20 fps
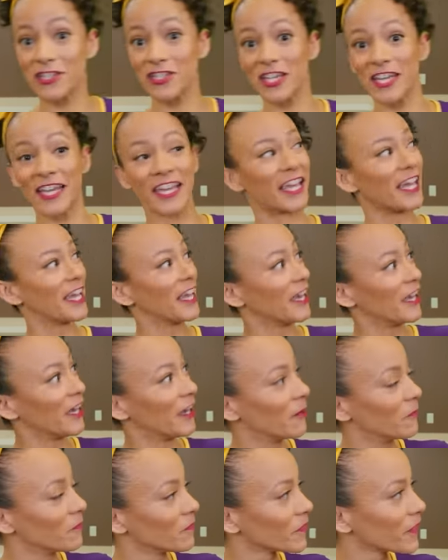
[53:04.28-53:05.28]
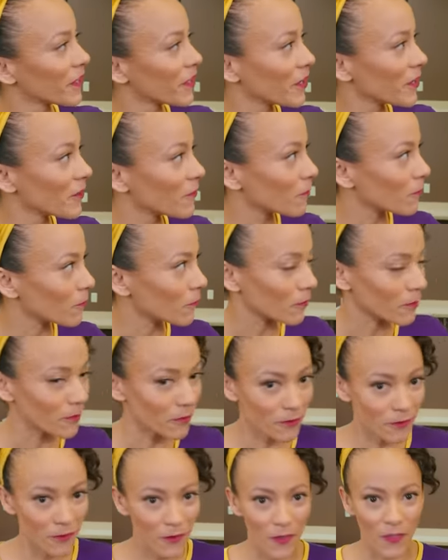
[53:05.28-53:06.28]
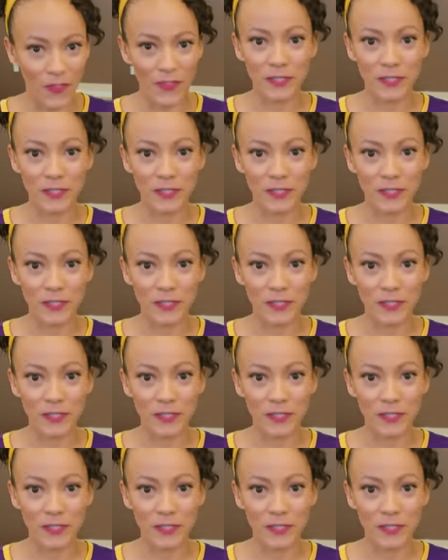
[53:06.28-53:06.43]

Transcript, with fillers: gym. Whoa,